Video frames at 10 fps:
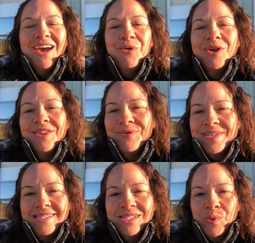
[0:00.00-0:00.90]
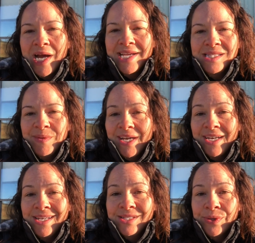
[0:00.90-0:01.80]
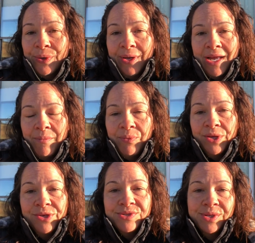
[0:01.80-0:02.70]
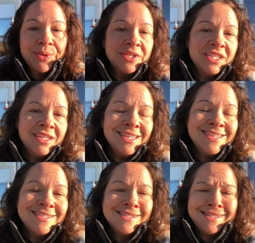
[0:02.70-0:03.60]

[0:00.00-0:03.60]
One of the reasons why is because growing up, we used to go to Denny's.